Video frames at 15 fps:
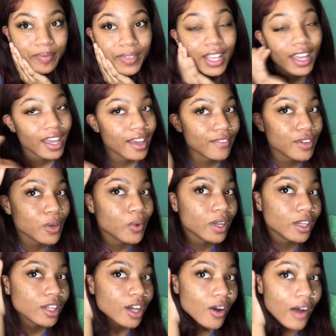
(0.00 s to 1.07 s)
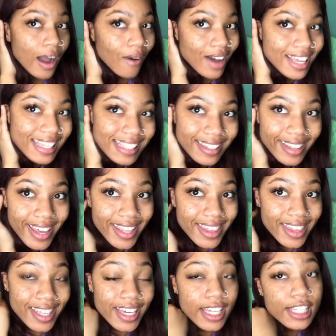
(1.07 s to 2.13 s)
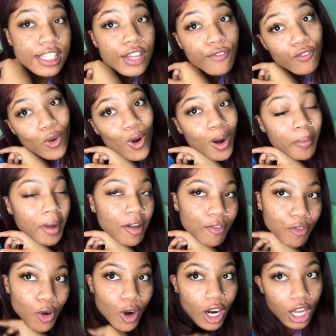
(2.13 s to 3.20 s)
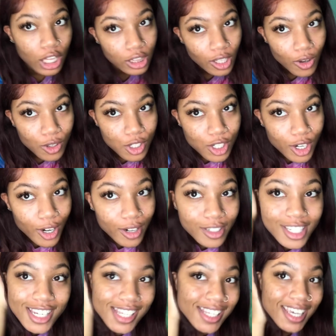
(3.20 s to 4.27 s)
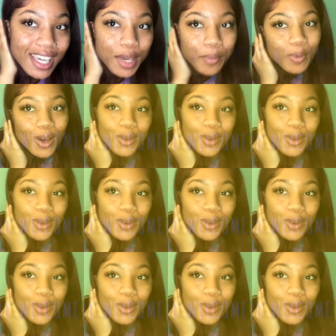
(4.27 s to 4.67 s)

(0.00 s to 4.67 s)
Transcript: If you want to know how I slayed this 4x4 closure, just keep on